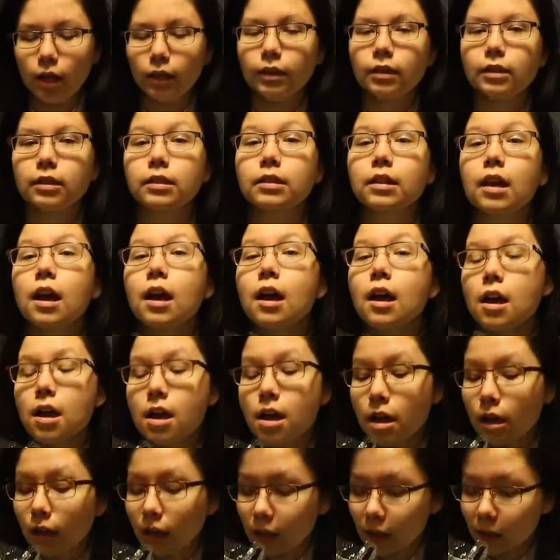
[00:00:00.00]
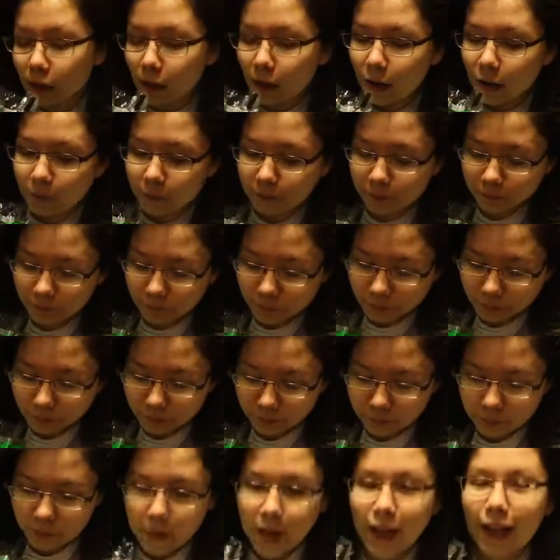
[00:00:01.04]
It's
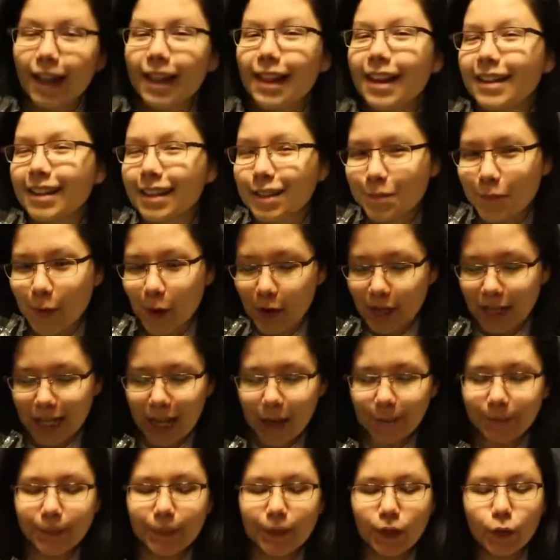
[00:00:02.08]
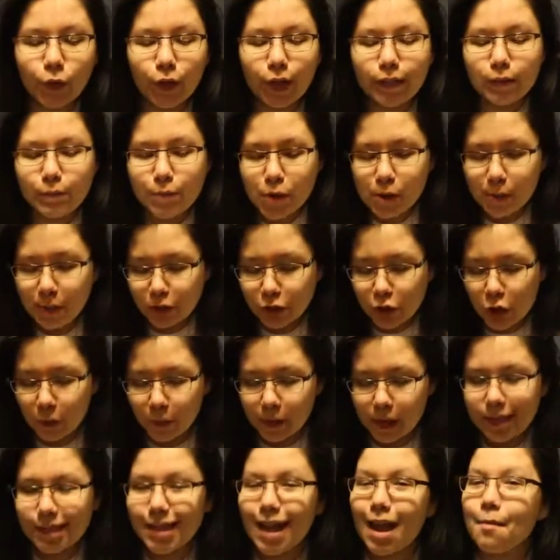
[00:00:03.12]
I like this bread a lot. So that's pretty much all I'm
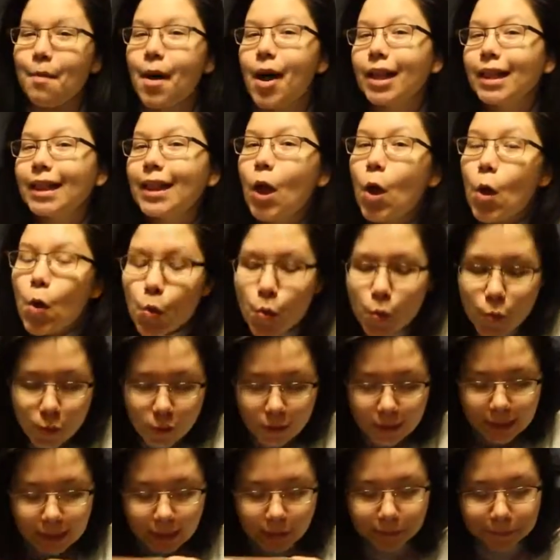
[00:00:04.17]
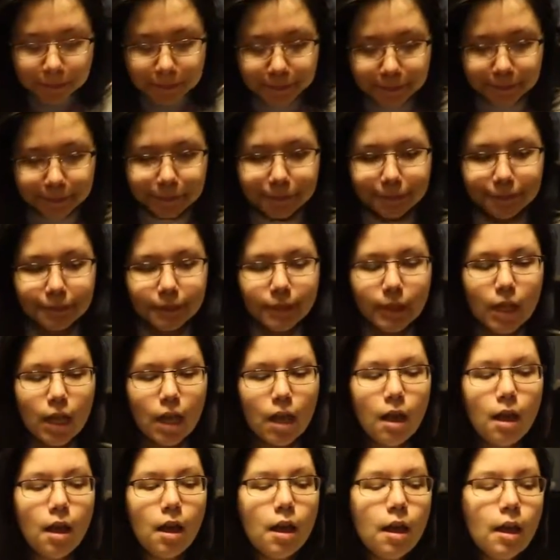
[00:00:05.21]
gonna say about those.
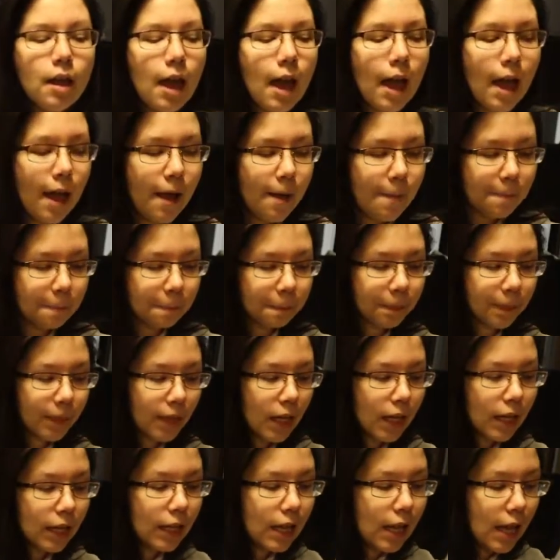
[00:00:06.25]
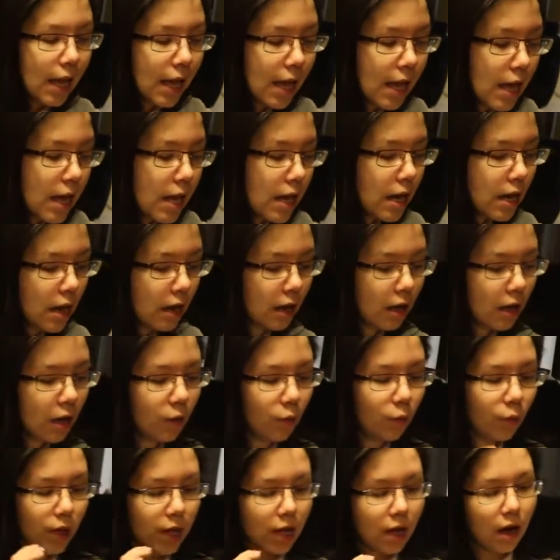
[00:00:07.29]
Okay, and then
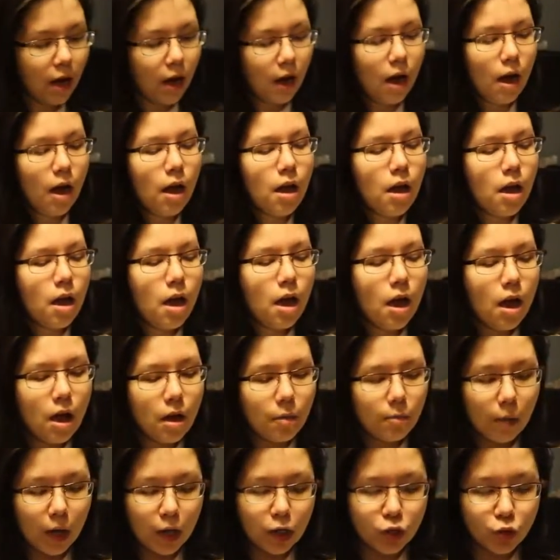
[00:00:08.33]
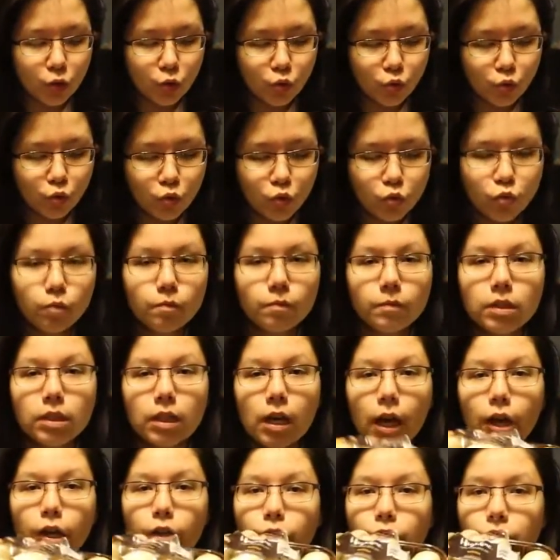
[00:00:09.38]
we got mushrooms.
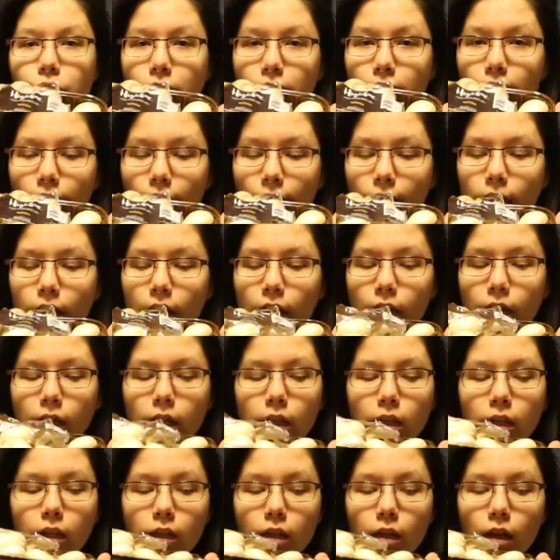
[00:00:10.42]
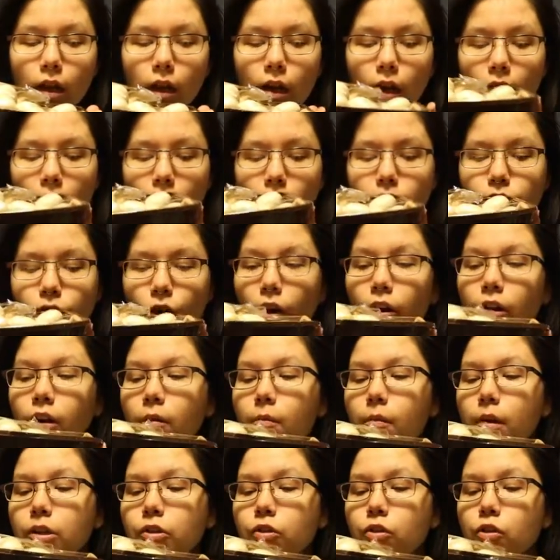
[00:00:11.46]
I usually get the
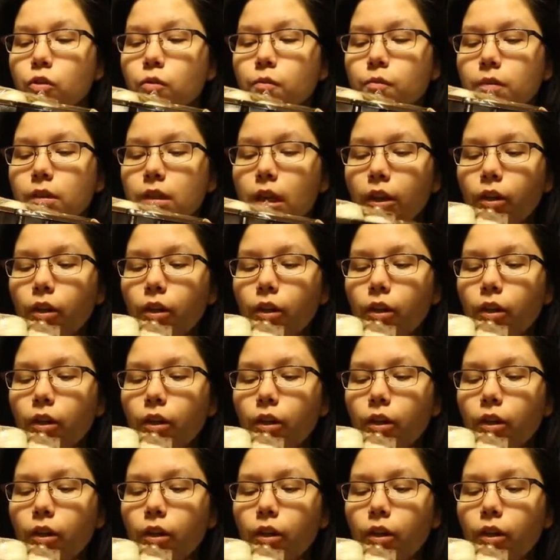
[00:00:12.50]
dark mushrooms.